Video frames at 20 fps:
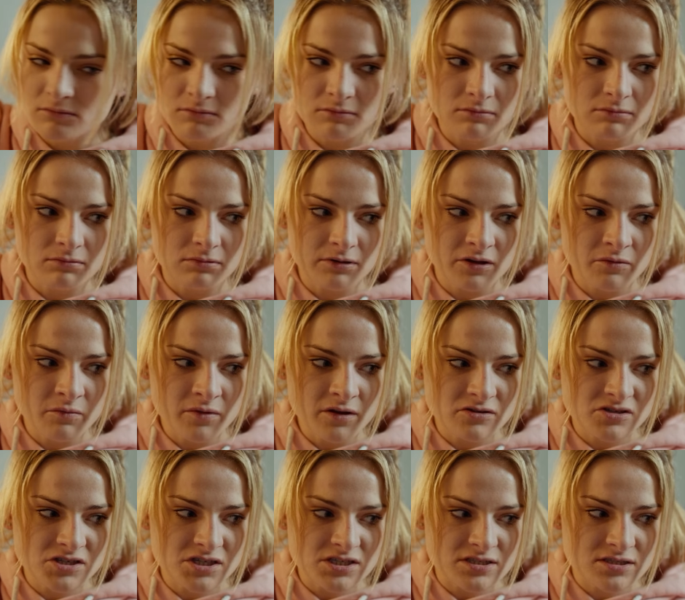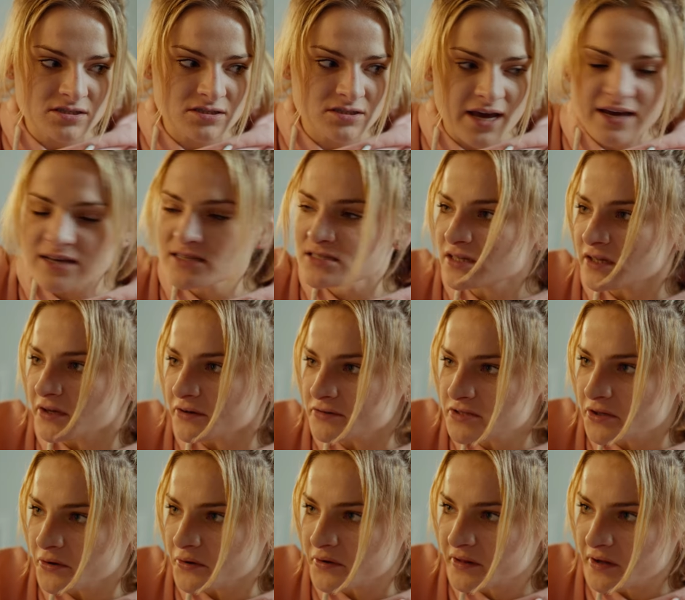What do you mean? She's texting you,
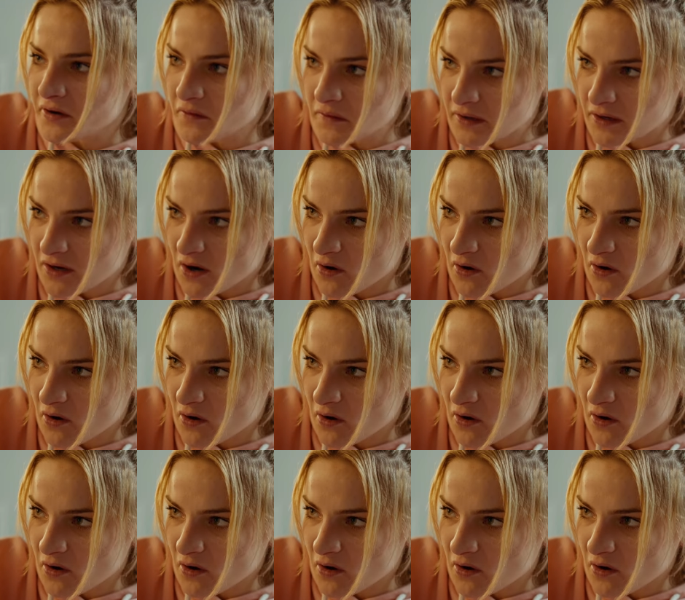so you clearly